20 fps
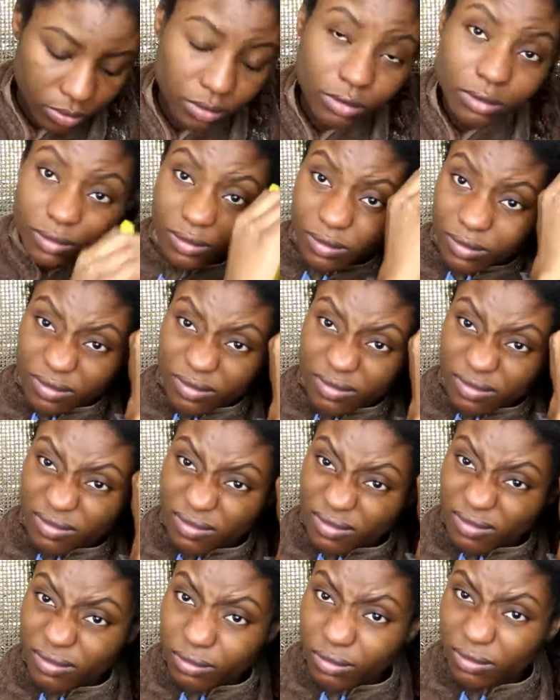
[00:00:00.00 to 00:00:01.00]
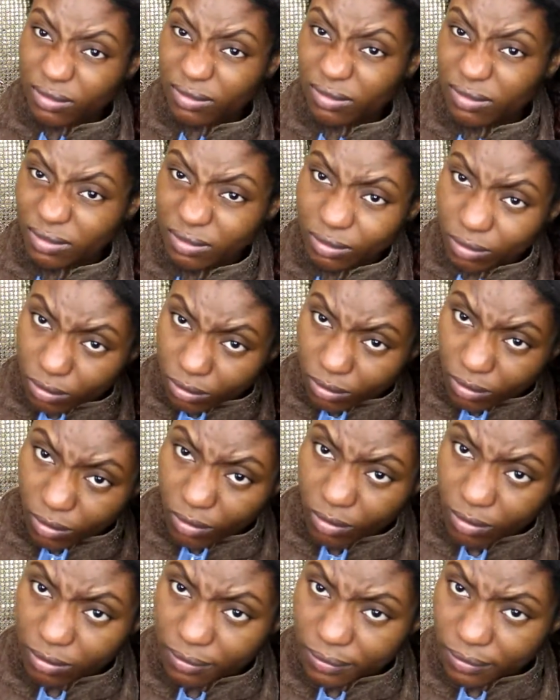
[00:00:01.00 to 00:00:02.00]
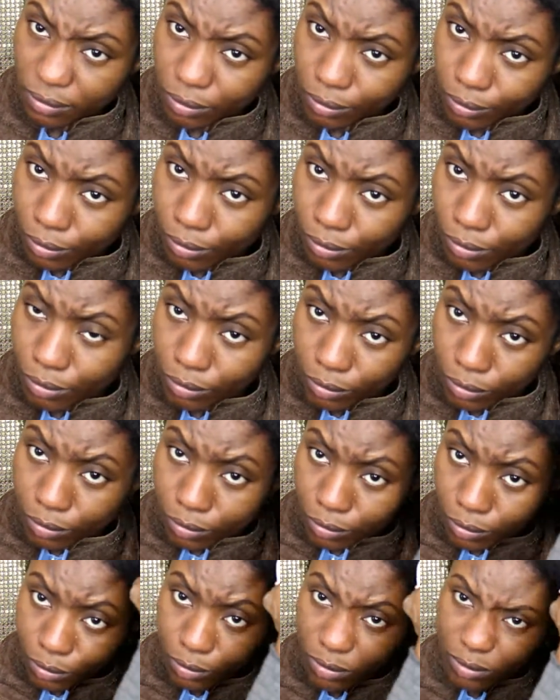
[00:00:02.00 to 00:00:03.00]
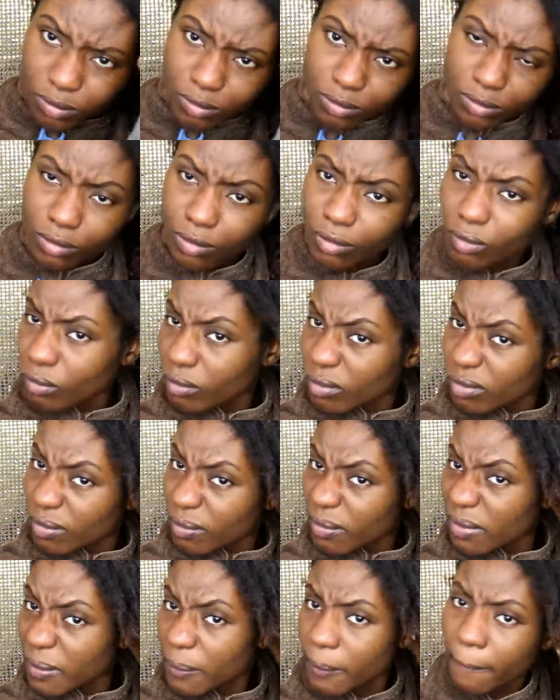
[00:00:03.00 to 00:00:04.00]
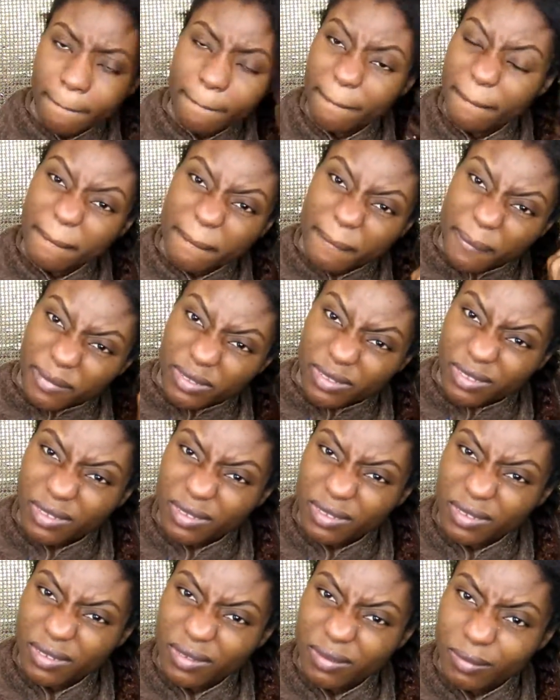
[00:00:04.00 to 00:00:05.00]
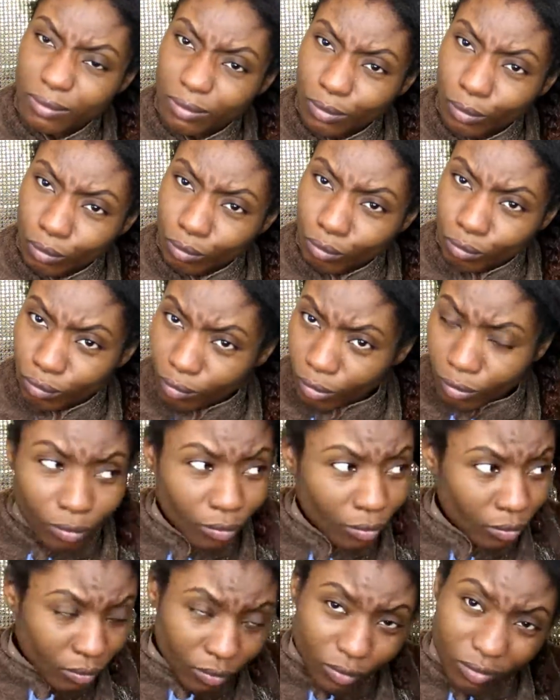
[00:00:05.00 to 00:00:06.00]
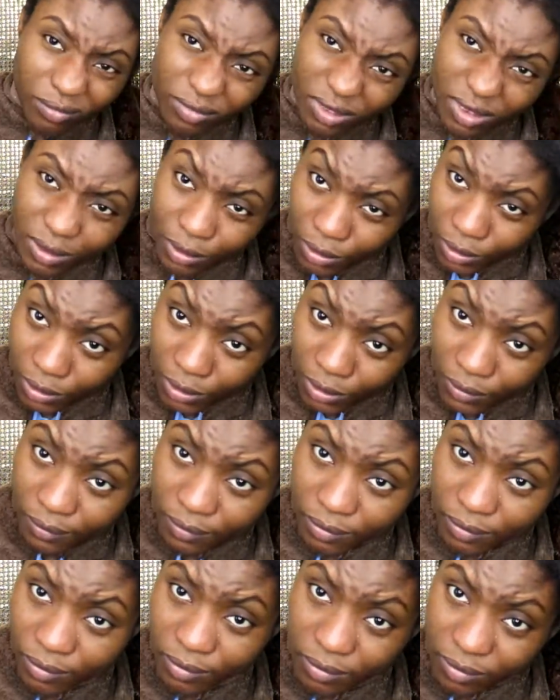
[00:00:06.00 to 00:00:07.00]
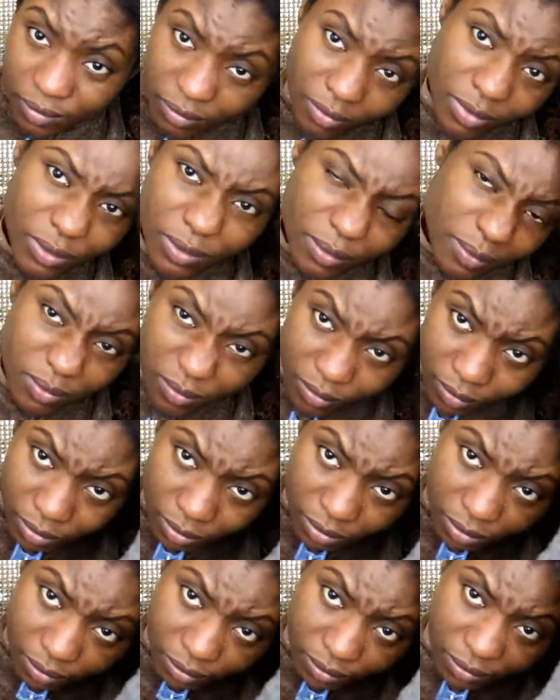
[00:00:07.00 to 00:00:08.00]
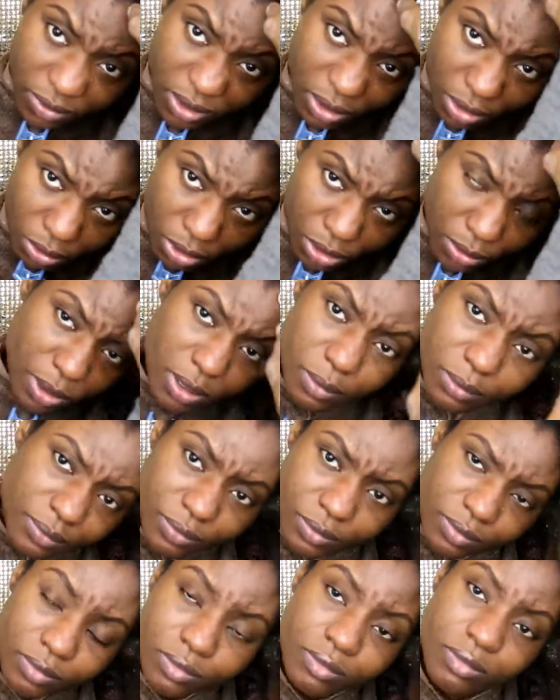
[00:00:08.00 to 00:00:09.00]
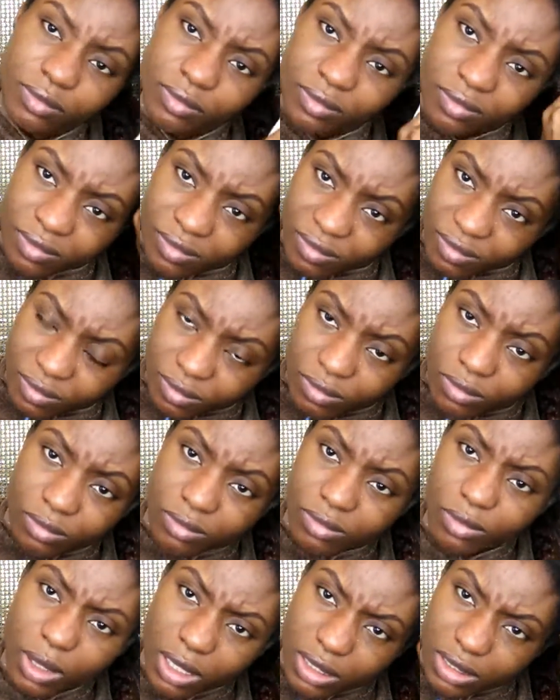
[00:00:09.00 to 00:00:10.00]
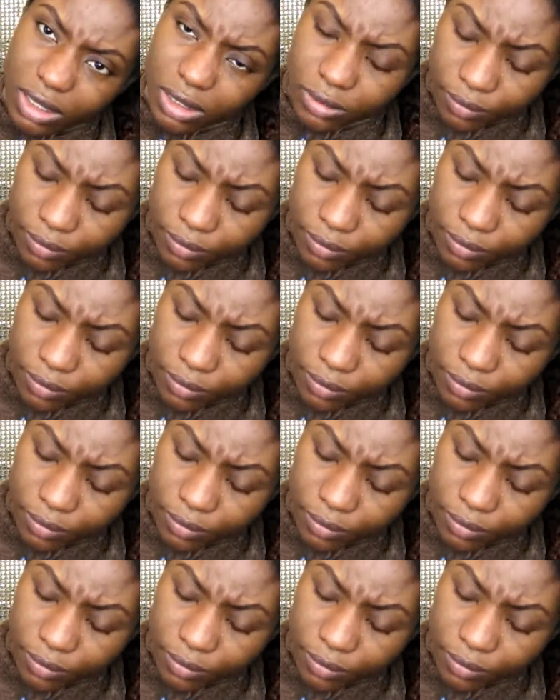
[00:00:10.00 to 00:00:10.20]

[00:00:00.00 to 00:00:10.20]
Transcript: next, and I show you guys um, the shading that I got. Then I basically repeat the procedure, which it was the apple cider vinegar to help